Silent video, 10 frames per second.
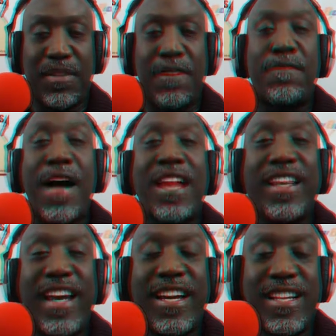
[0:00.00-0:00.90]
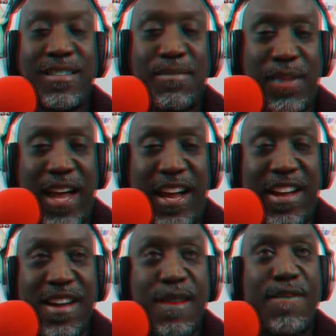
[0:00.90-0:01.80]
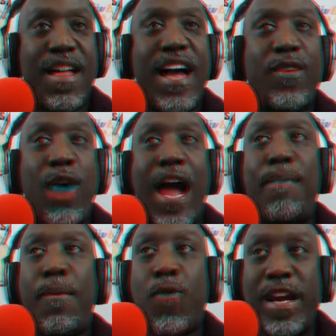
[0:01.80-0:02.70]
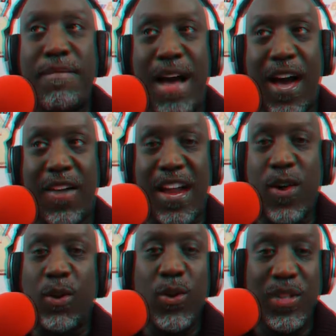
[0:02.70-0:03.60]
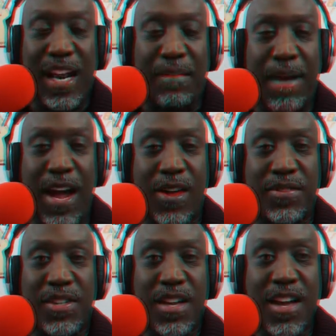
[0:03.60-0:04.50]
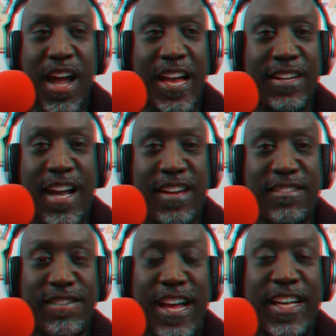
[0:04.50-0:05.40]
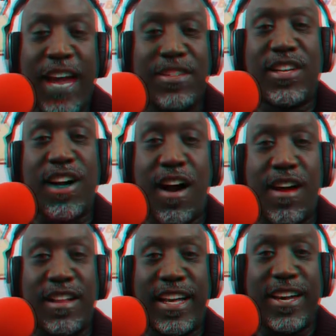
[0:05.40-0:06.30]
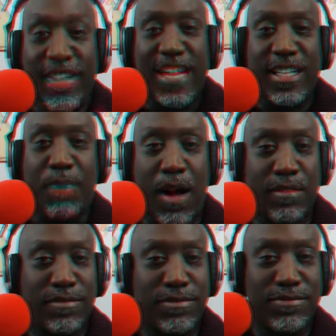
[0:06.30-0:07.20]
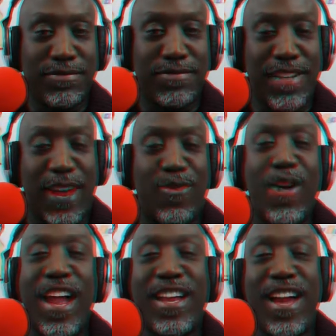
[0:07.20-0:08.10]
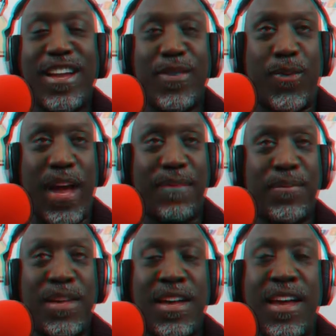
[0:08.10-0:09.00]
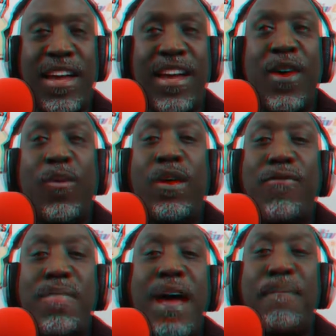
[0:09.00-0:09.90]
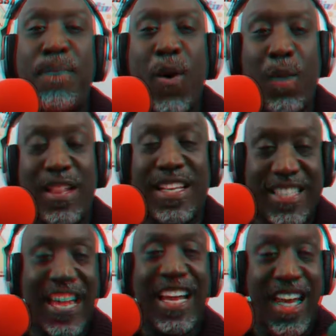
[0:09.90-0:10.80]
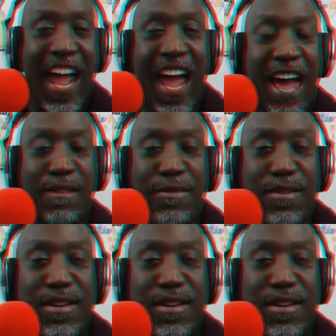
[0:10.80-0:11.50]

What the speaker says: Finally, I get to play. Finally, I grab a rebound and don't lose it out of bounds and give it to the guard. And like, "Here, take this ball." And I ran down the other way. Well, from that moment, the second half